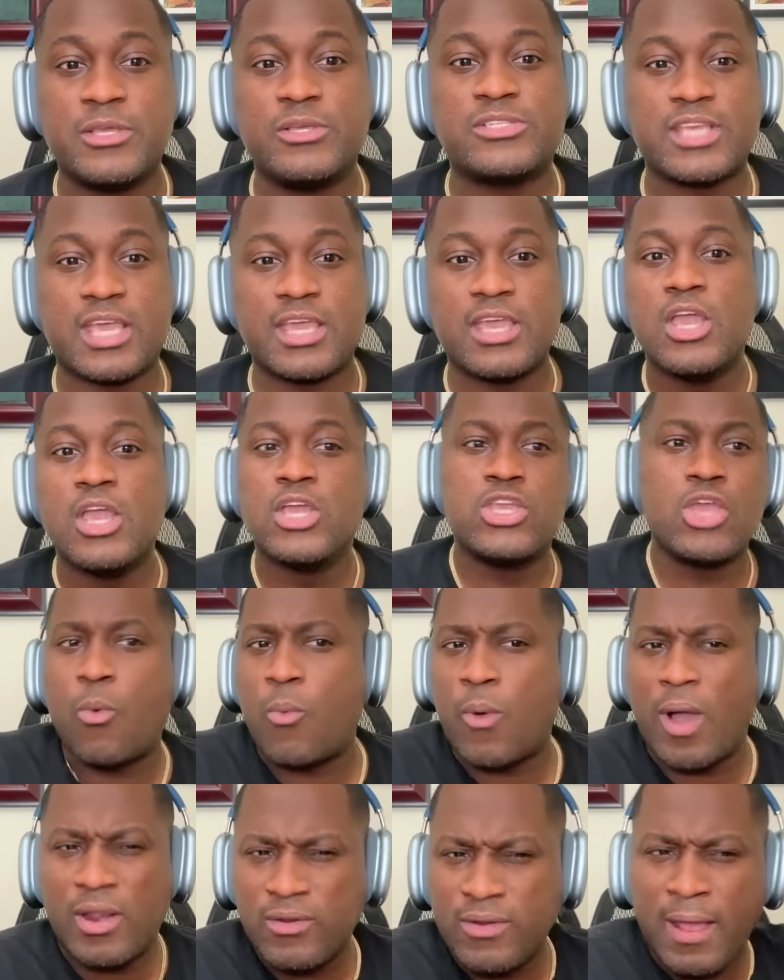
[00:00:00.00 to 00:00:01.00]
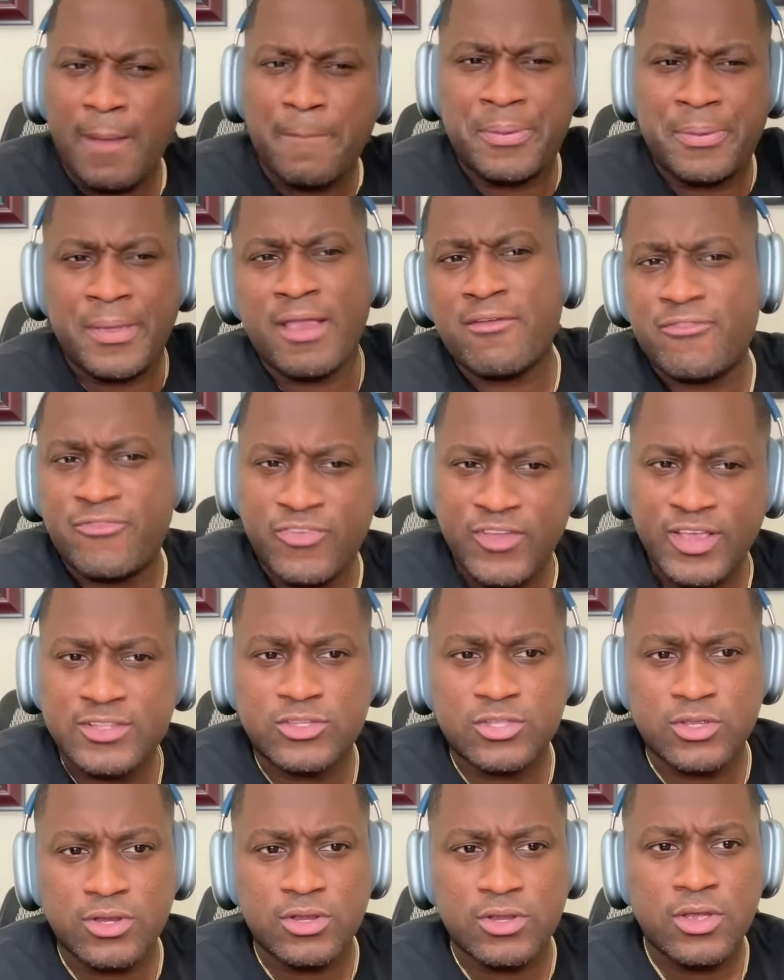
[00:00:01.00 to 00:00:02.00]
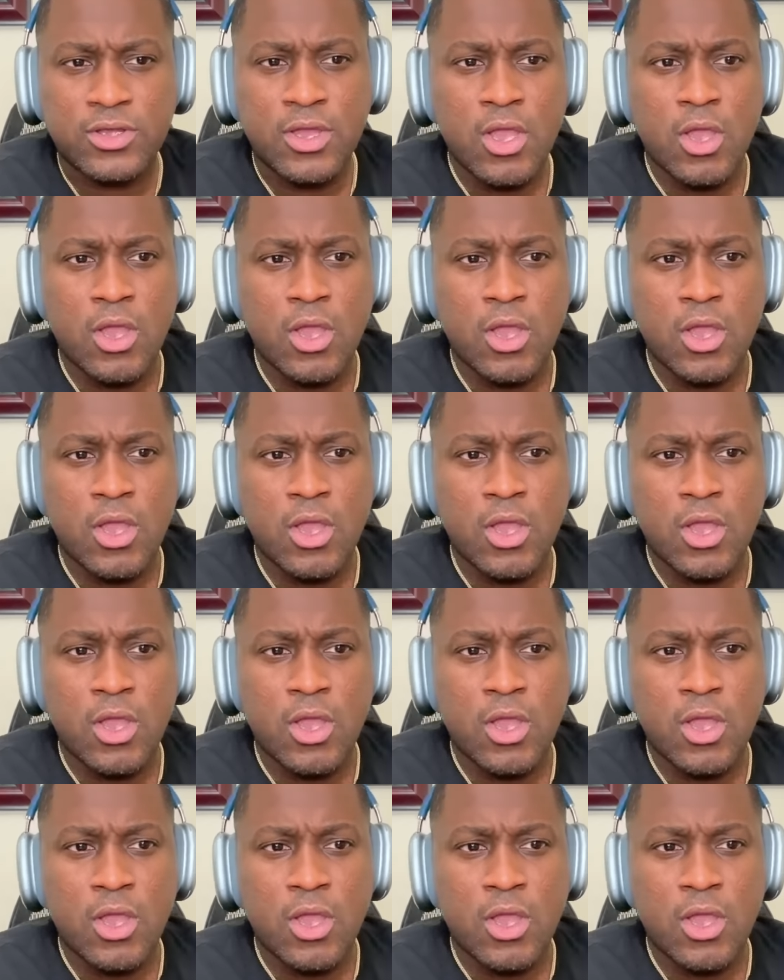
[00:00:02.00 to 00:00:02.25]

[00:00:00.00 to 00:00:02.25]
You say, yo, why don't I pair Victor